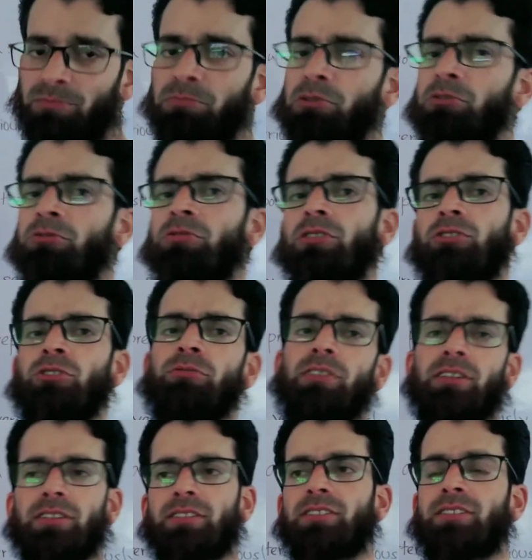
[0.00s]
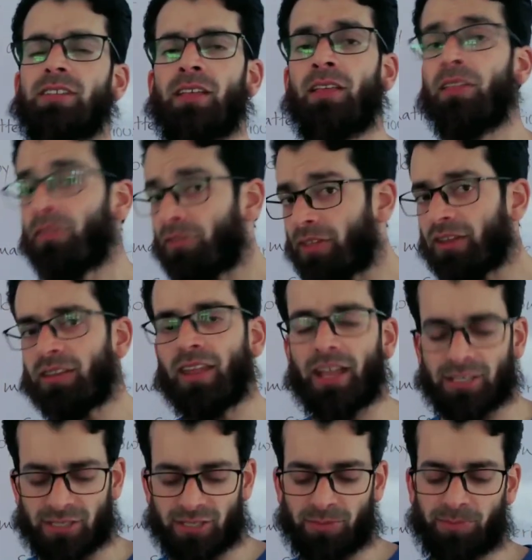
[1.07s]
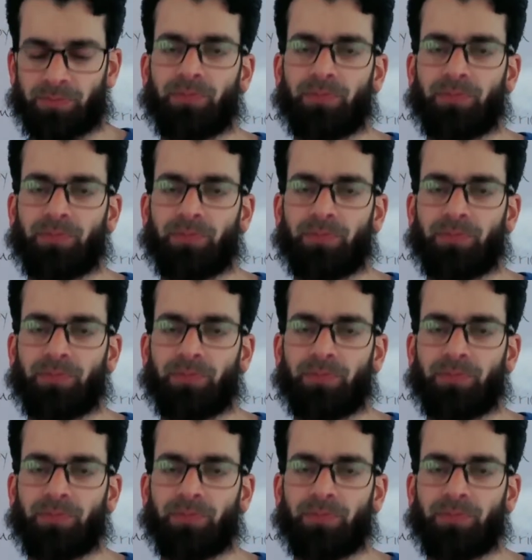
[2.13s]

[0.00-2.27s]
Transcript: move towards the next